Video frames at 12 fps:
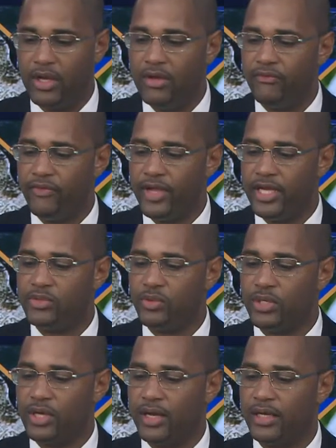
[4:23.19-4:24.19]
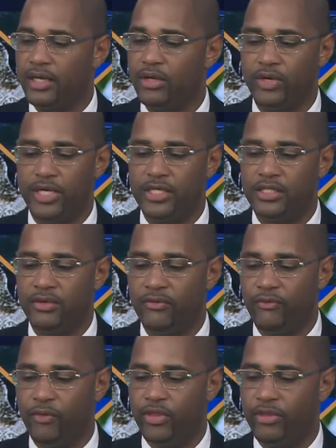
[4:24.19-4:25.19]
fees were not increased
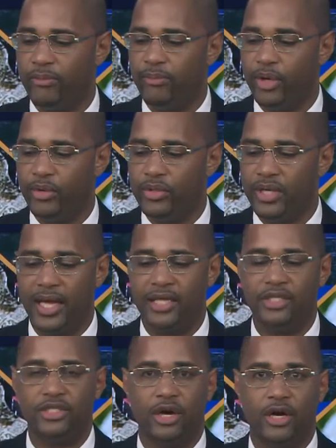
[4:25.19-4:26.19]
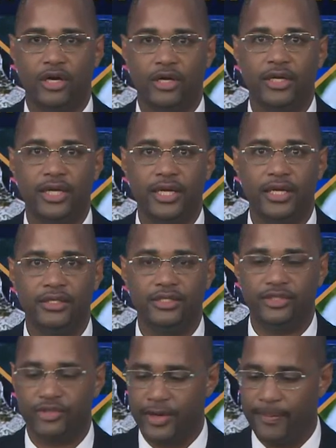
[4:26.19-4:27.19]
for the boat and charter
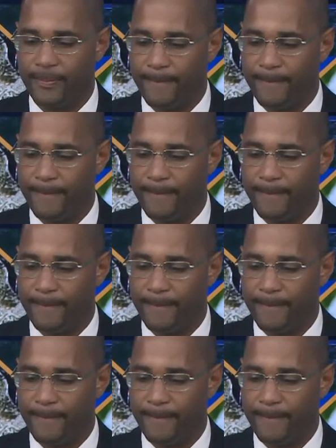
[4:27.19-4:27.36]
industry.